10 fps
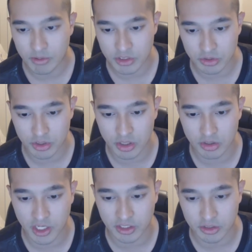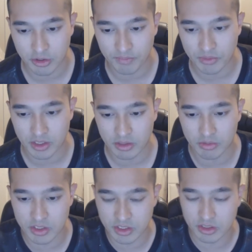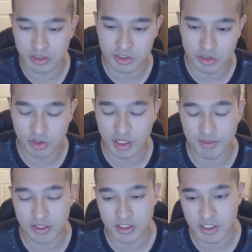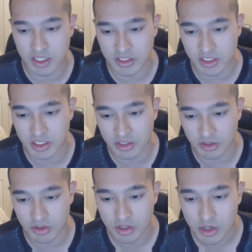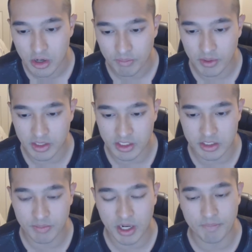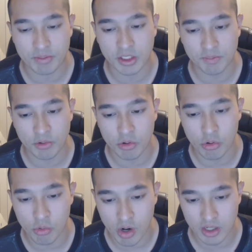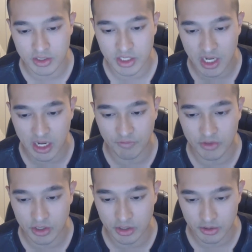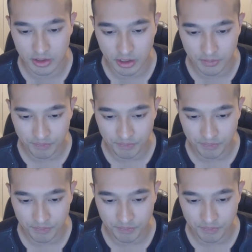But you know, like, it wasn't a story about saints either, but it's about people who wanted to have their